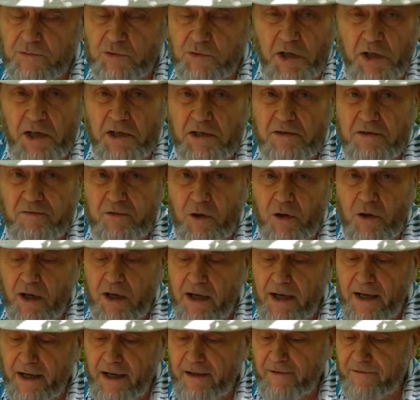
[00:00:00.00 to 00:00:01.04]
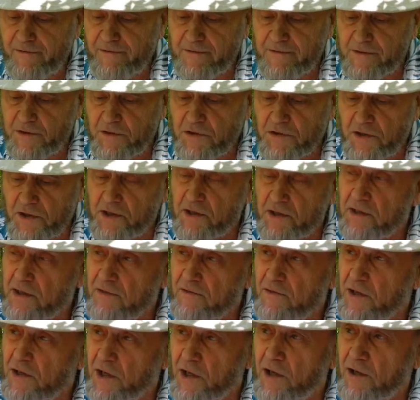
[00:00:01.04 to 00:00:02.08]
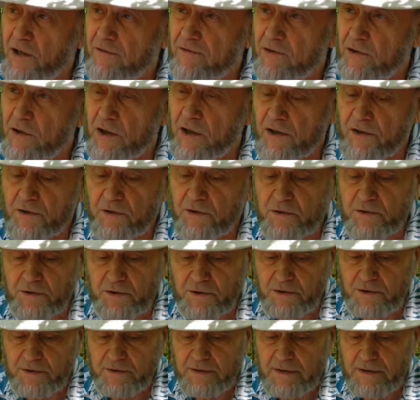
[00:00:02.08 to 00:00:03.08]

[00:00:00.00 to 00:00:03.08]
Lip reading: Zest for life, instinctive care for others,